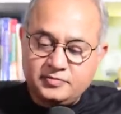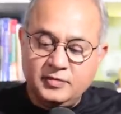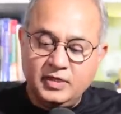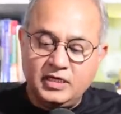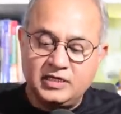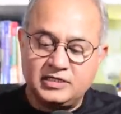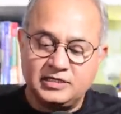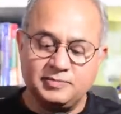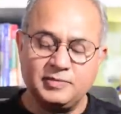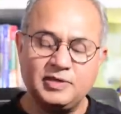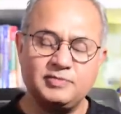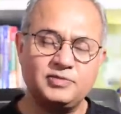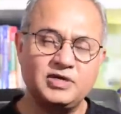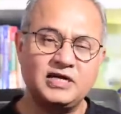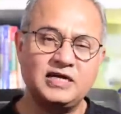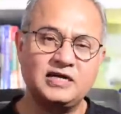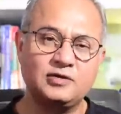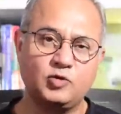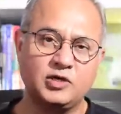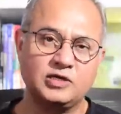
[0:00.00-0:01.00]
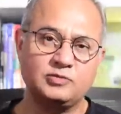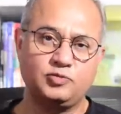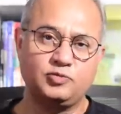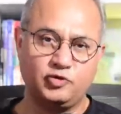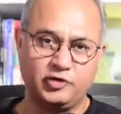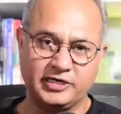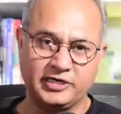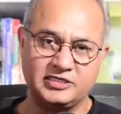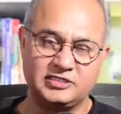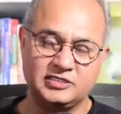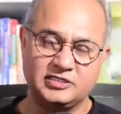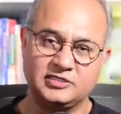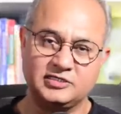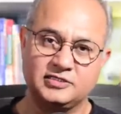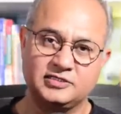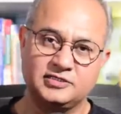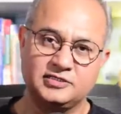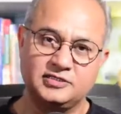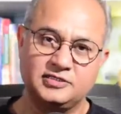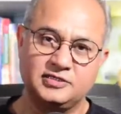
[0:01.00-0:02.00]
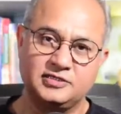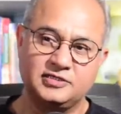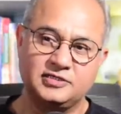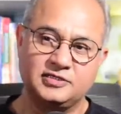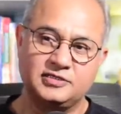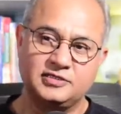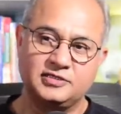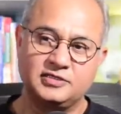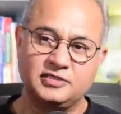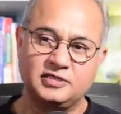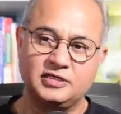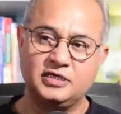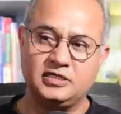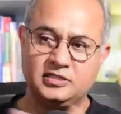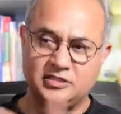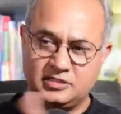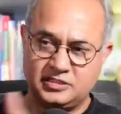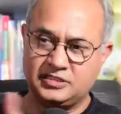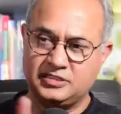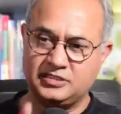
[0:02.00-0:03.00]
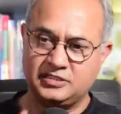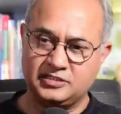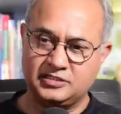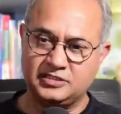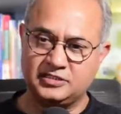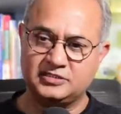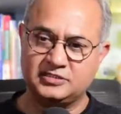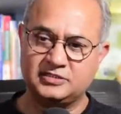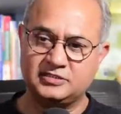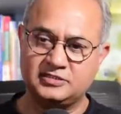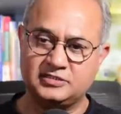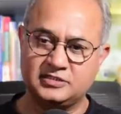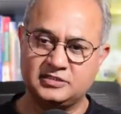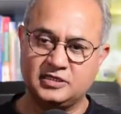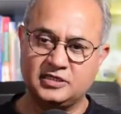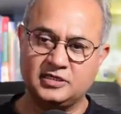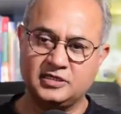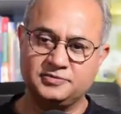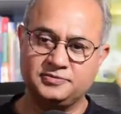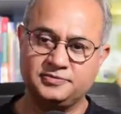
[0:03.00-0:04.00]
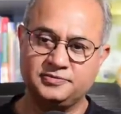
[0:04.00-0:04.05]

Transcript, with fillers: remember at one point in the this uh,